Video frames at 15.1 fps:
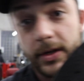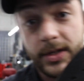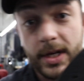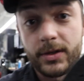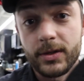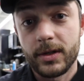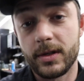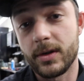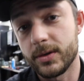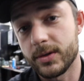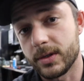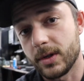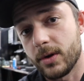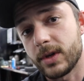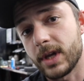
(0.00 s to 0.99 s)
Essentially
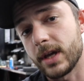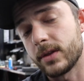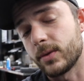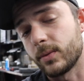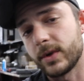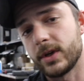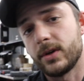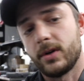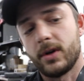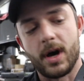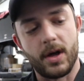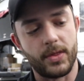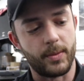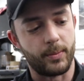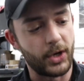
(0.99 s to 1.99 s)
those locate the wheel
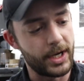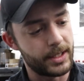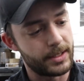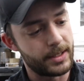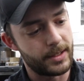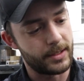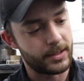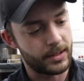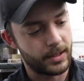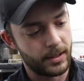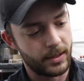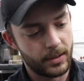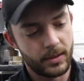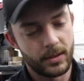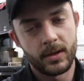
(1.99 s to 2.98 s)
on the brake disc
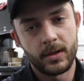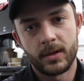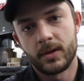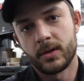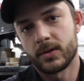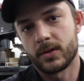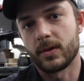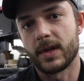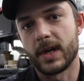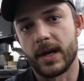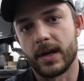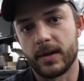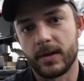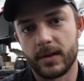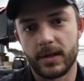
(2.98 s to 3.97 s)
so
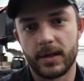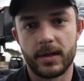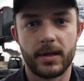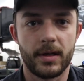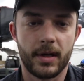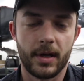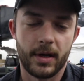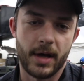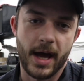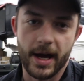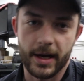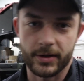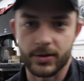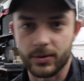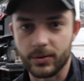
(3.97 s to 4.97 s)
that the
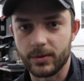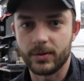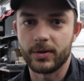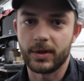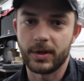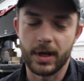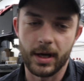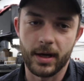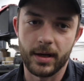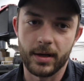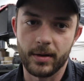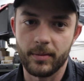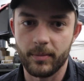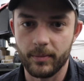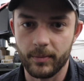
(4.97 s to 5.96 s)
axle can
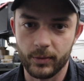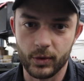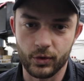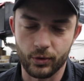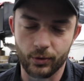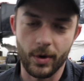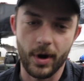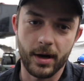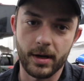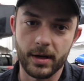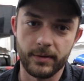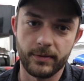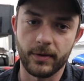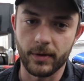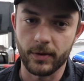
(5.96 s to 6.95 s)

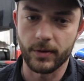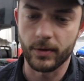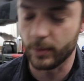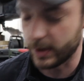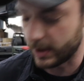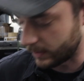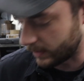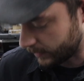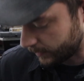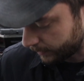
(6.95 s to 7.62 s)
drive the wheel.